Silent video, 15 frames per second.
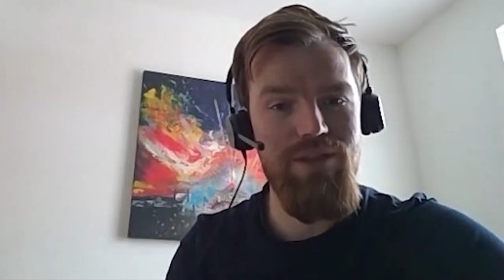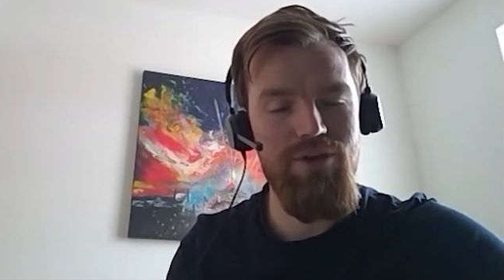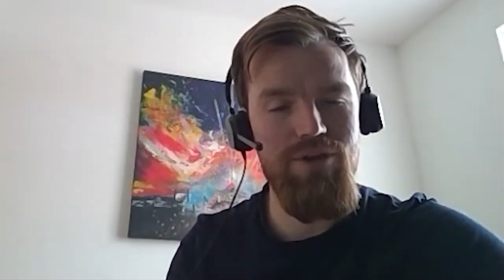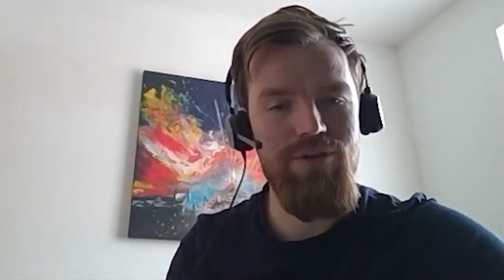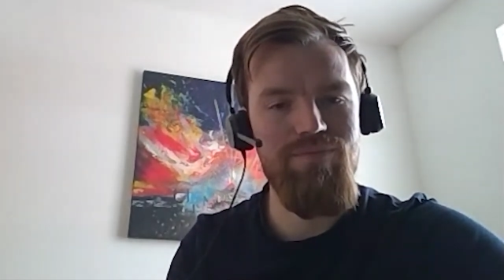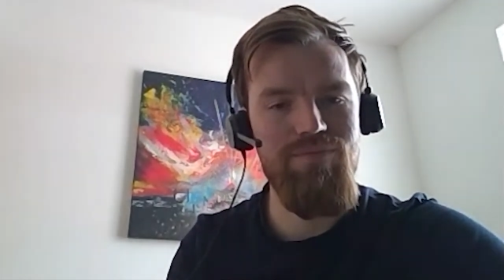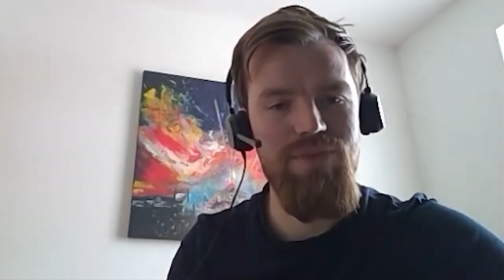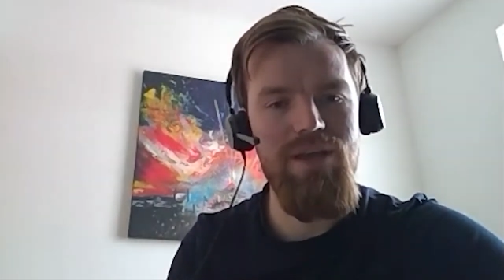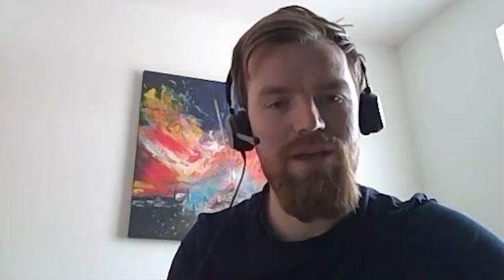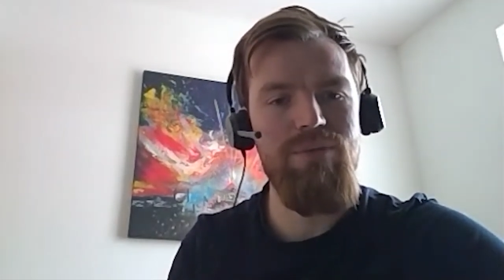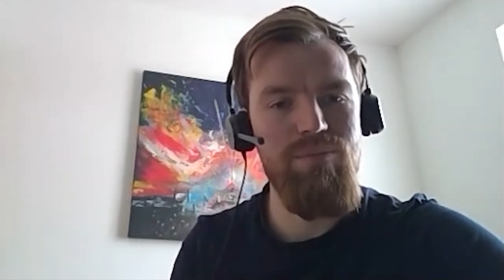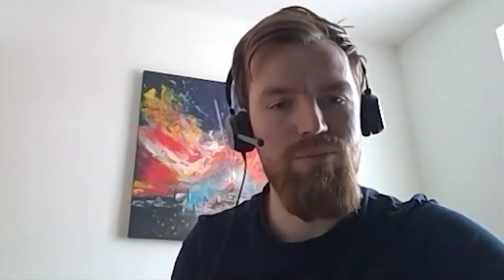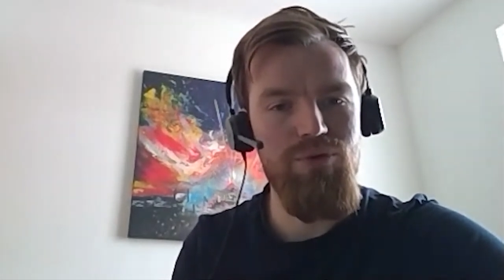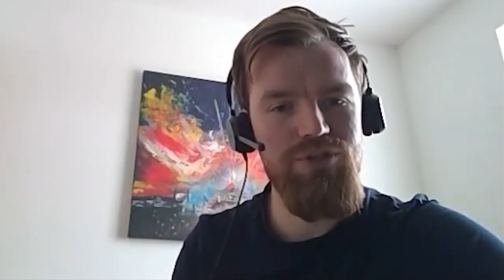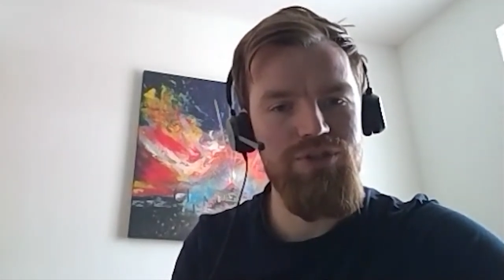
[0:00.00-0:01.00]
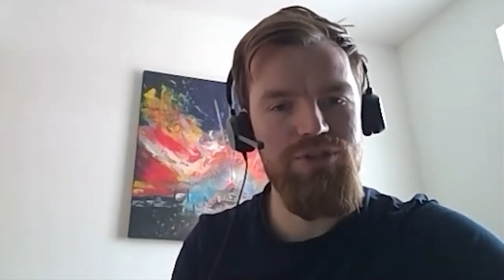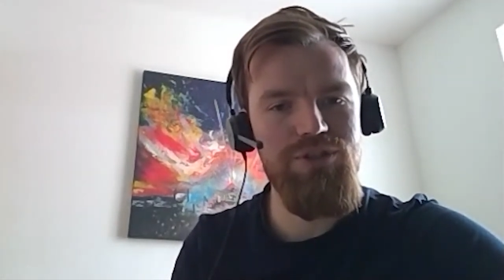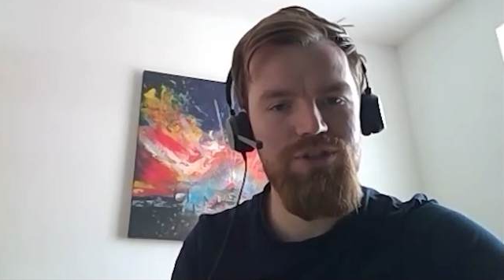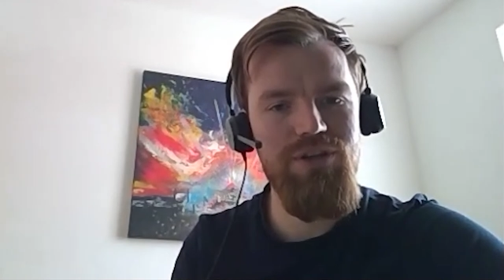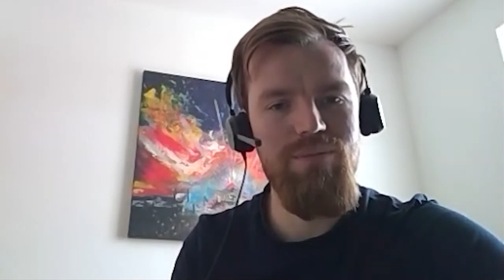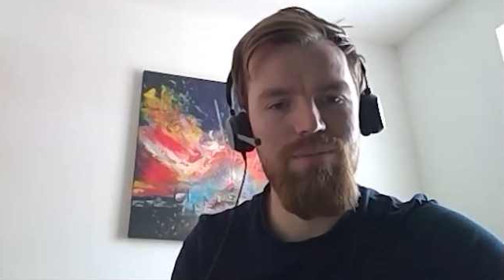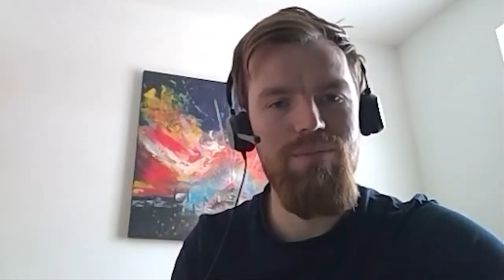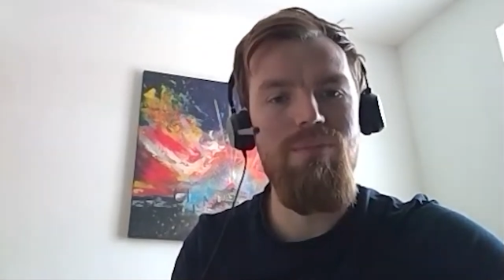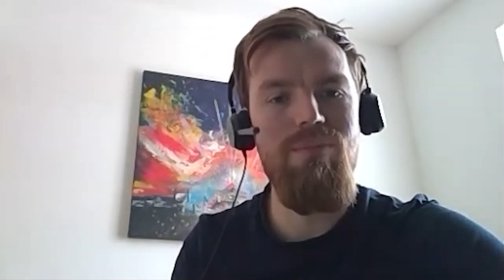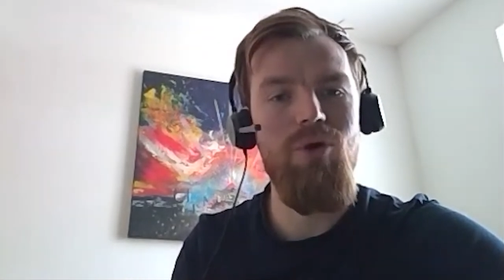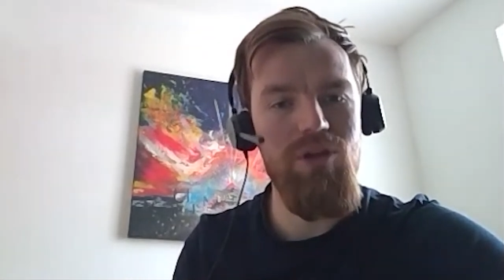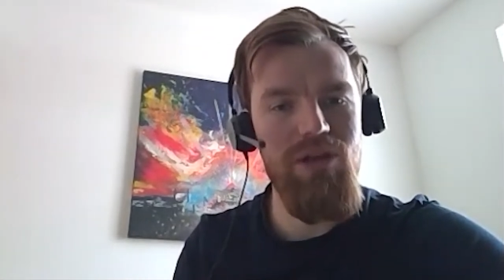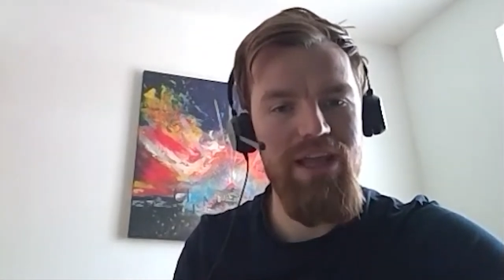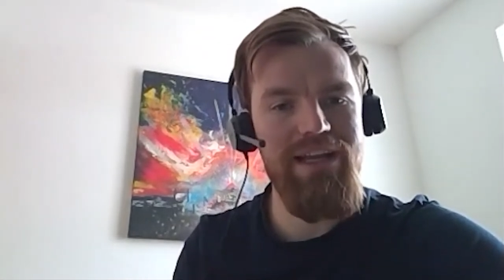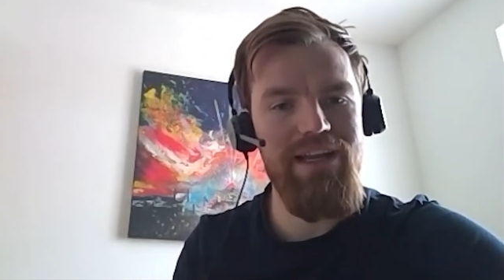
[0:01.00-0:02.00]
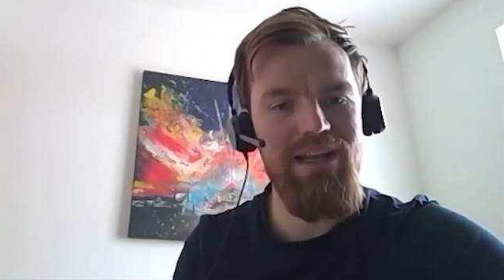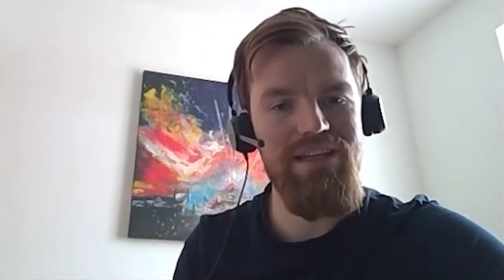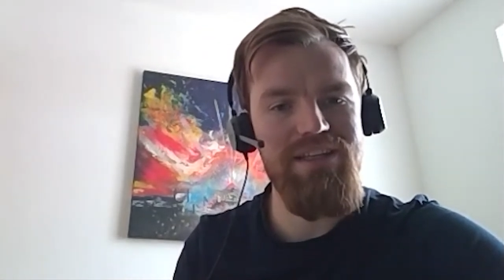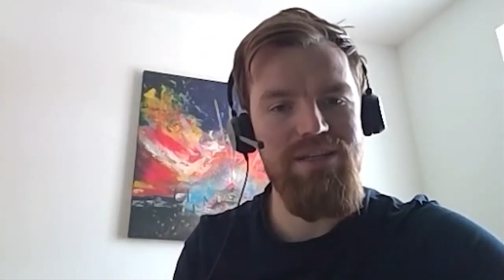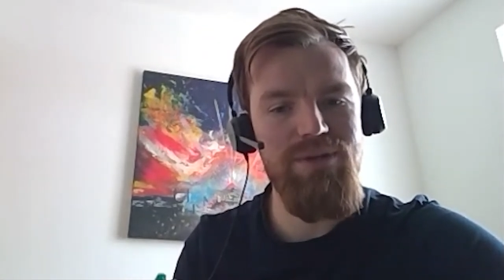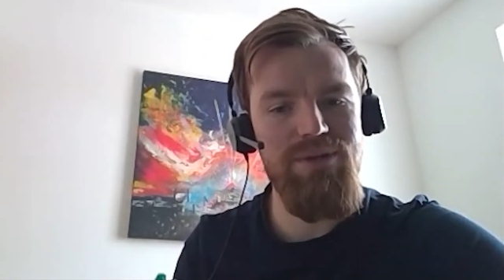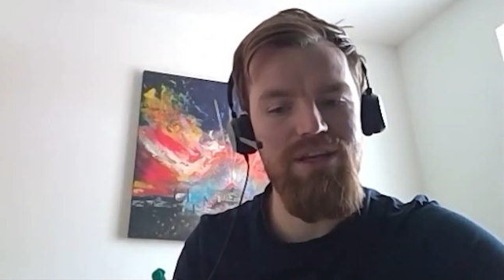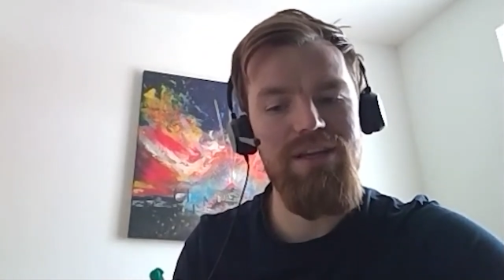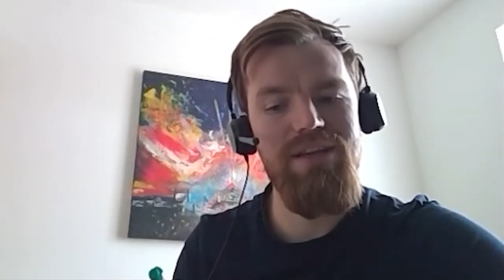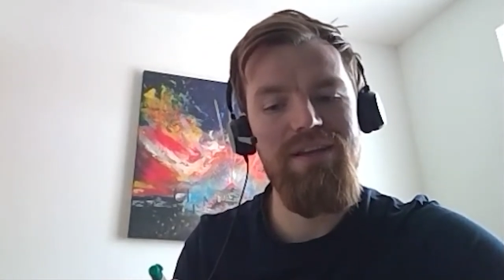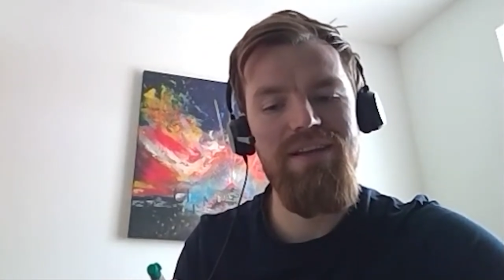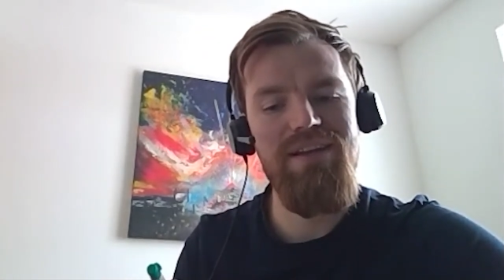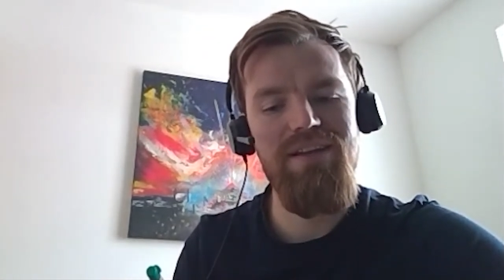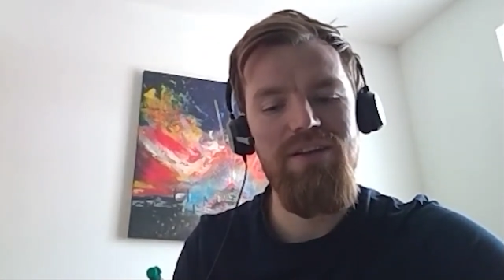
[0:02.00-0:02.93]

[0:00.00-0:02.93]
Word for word: that it'd be much more likely to be